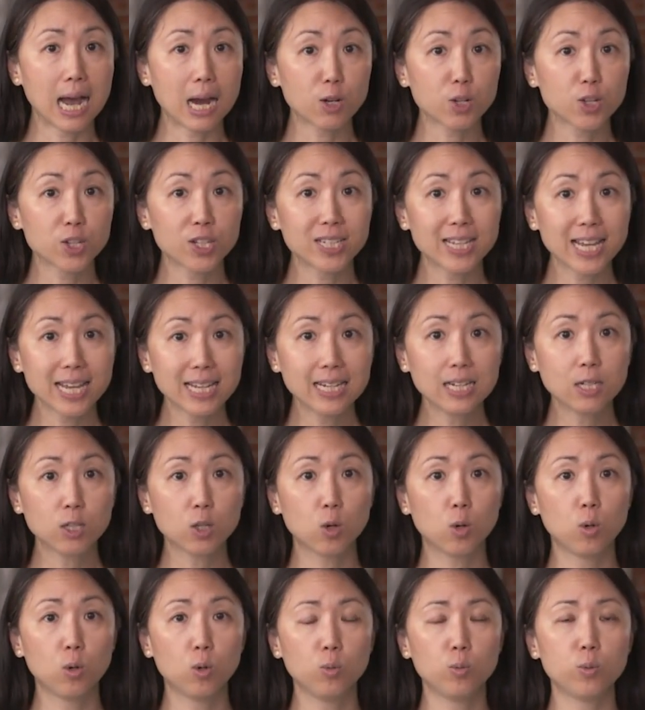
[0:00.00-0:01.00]
Our stated
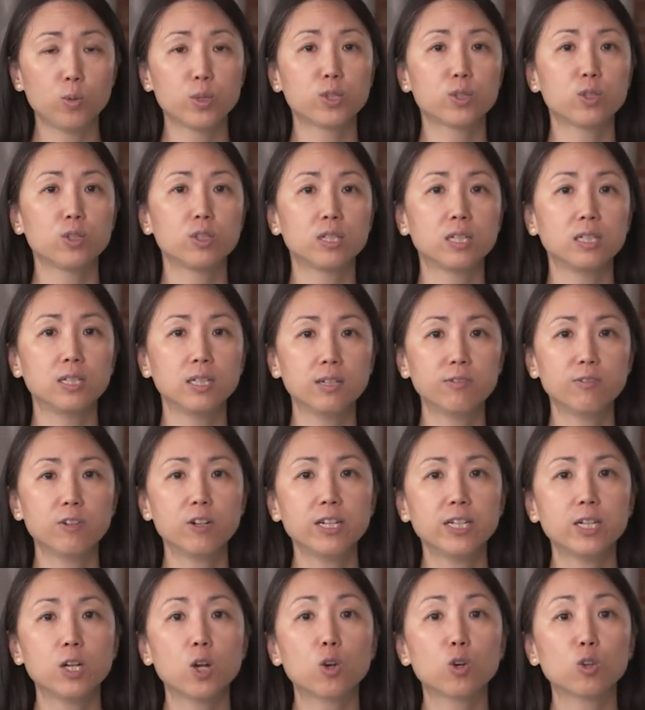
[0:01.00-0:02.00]
goal was to deliver
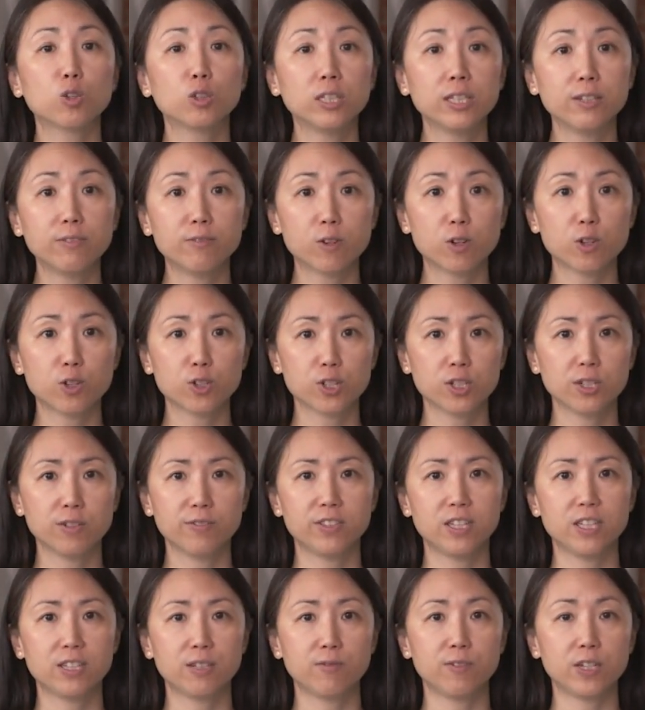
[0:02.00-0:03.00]
an early version
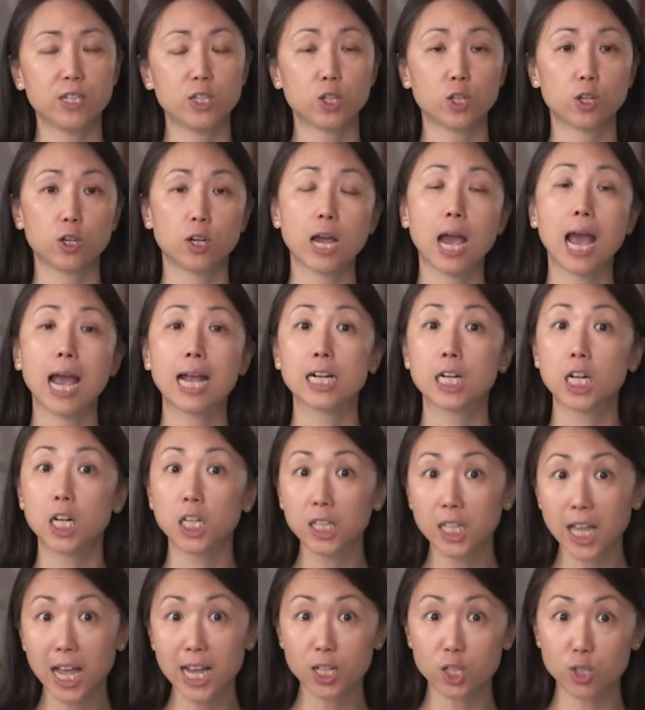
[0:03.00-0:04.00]
of this feature and
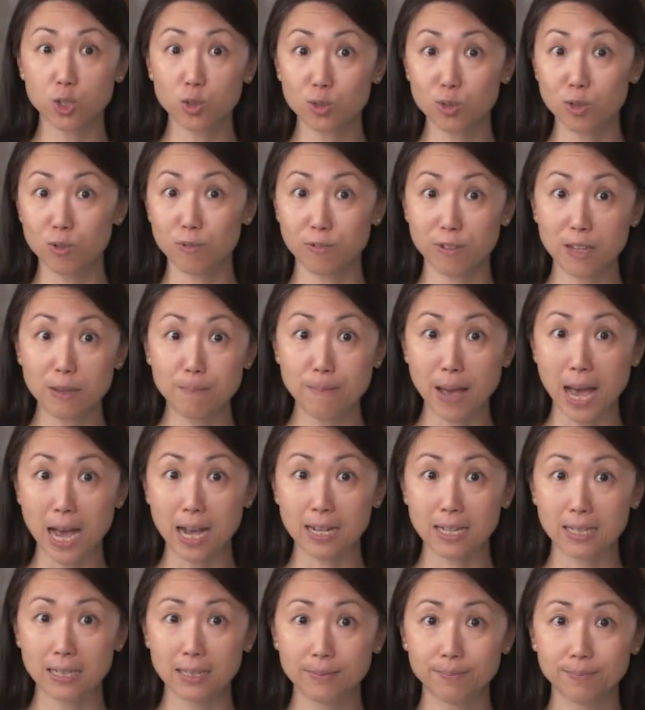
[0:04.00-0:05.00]
collect user
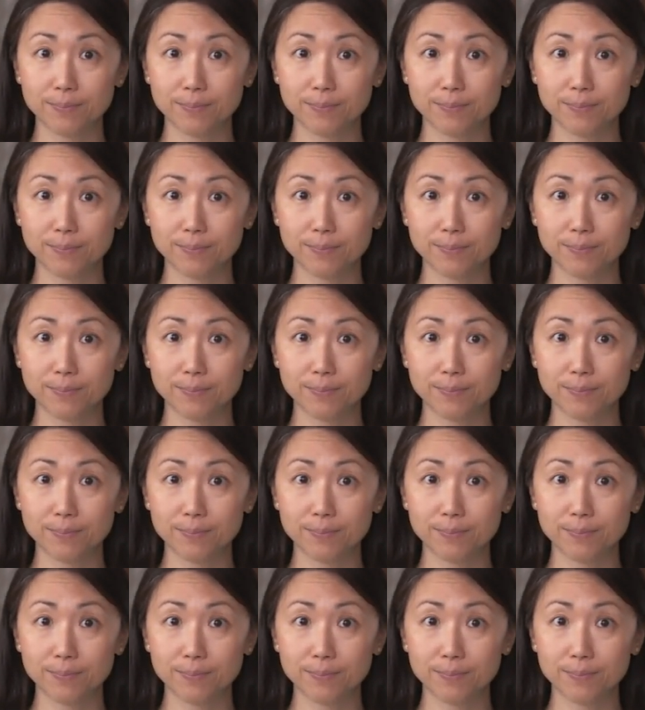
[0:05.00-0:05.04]
feedback.